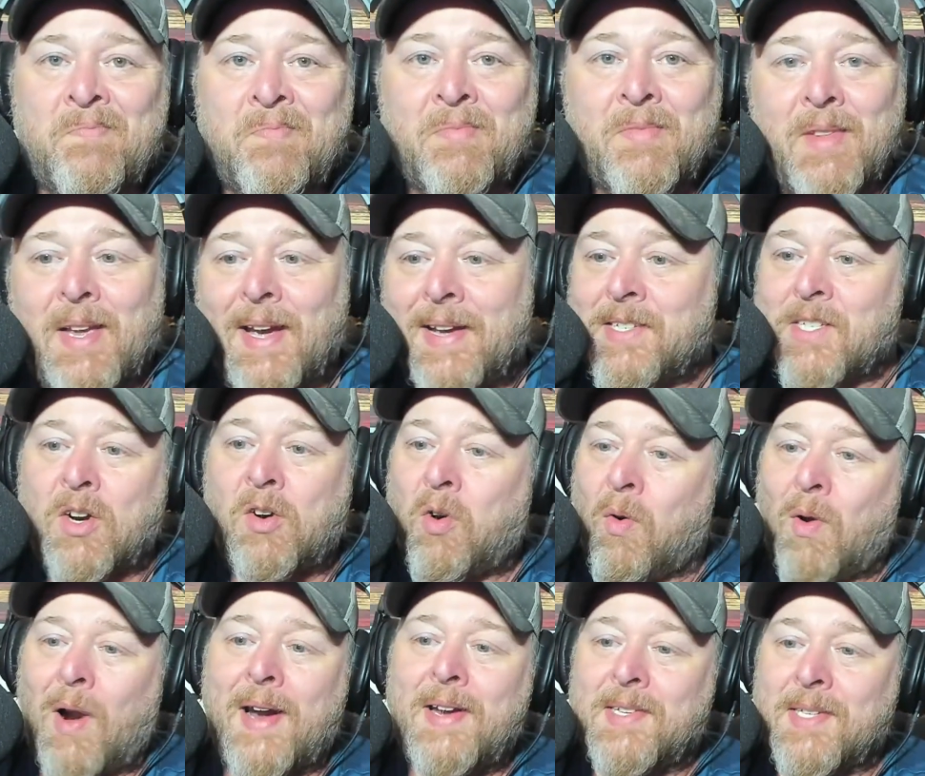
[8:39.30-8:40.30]
That's
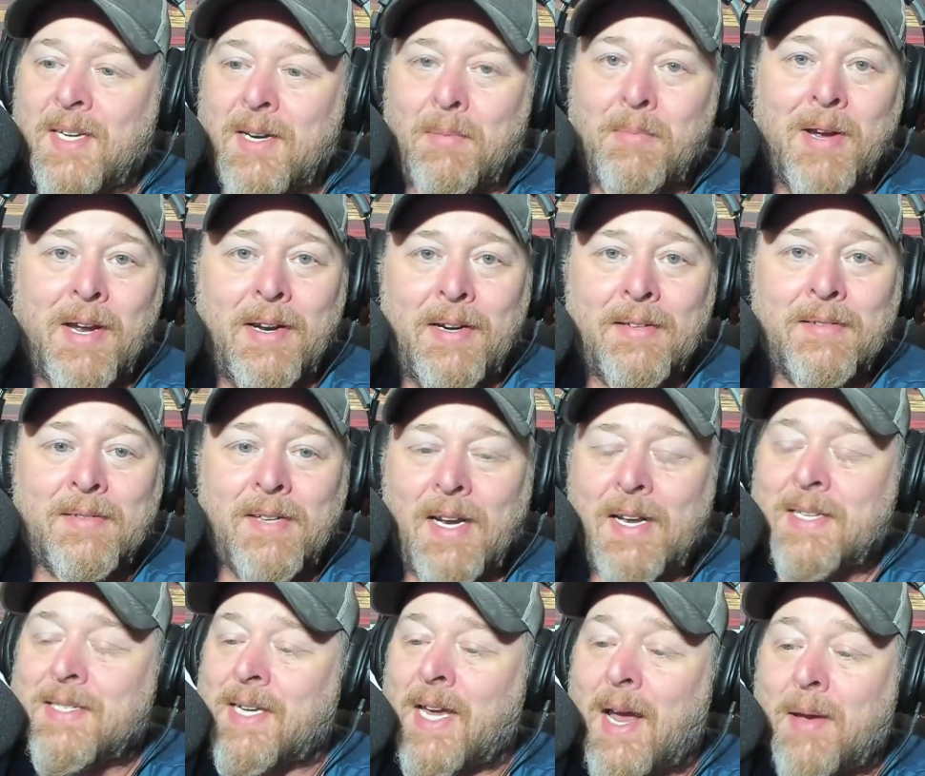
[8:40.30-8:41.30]
crazy to me.
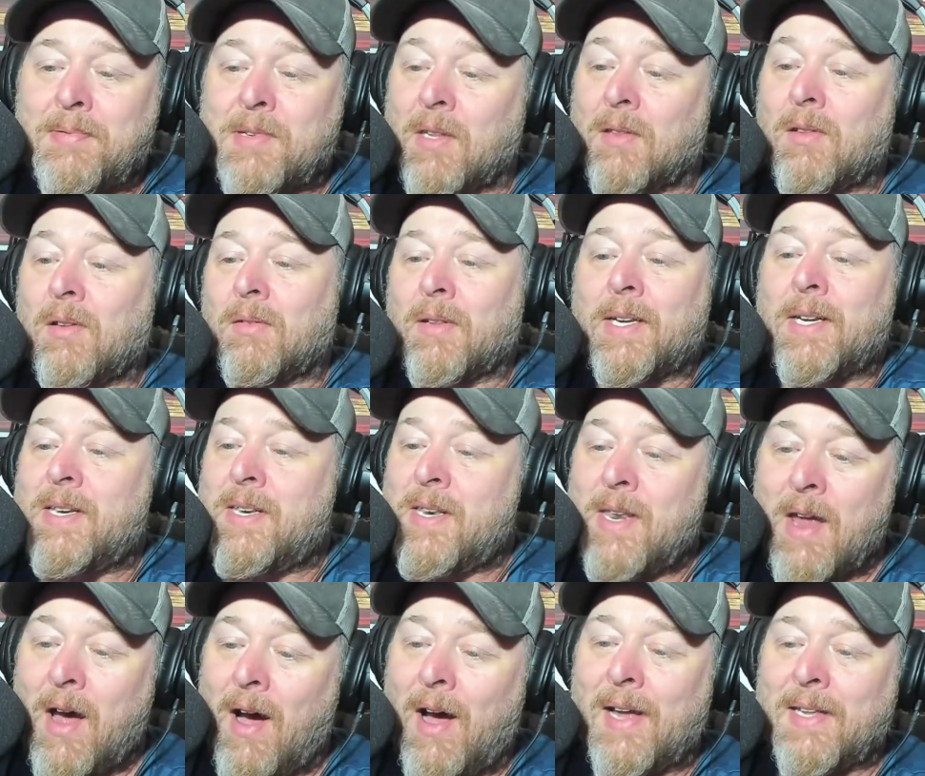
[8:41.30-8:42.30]
It's absolutely
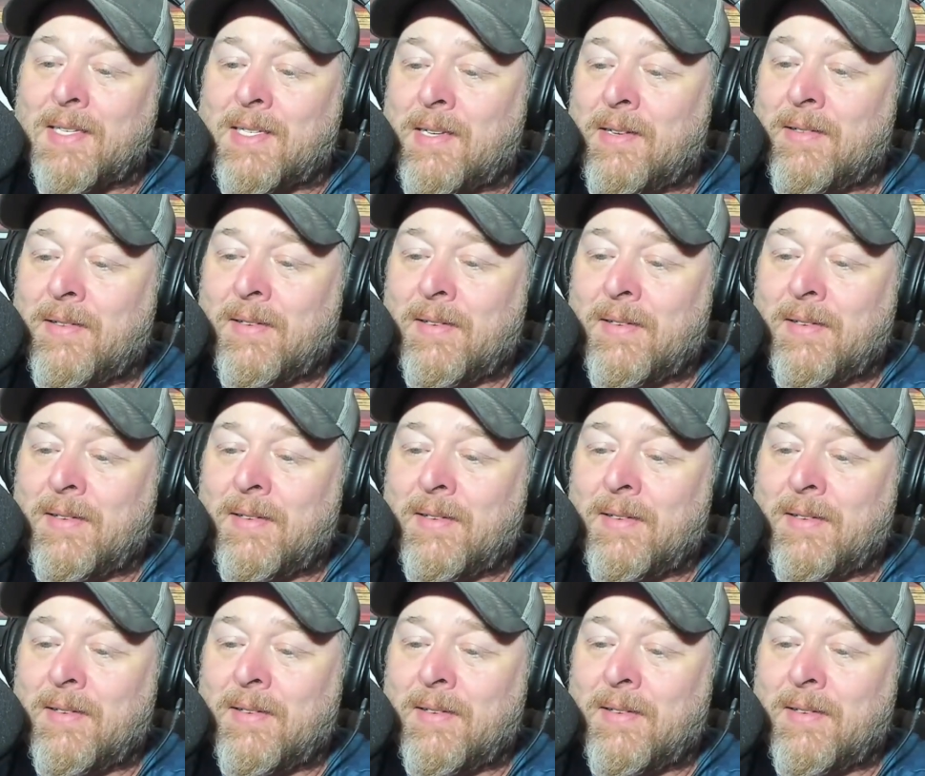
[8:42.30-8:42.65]
nuts.